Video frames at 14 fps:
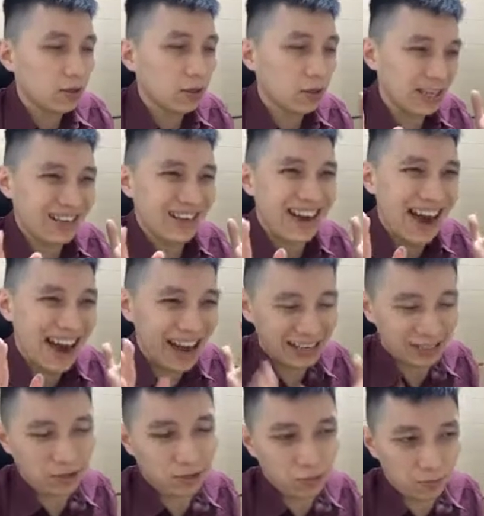it
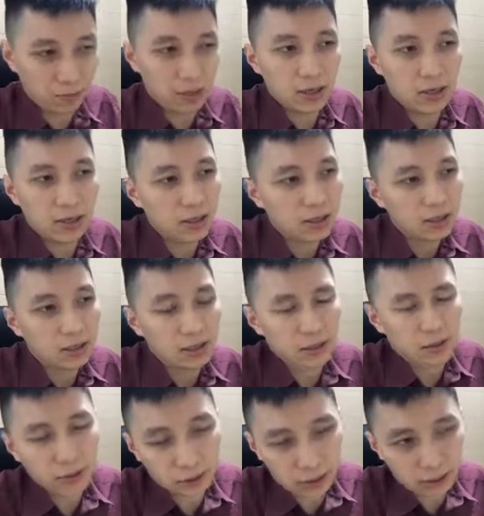has to be
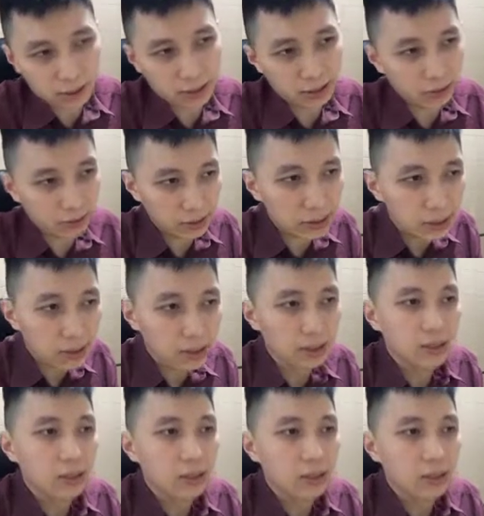0 degrees Celsius,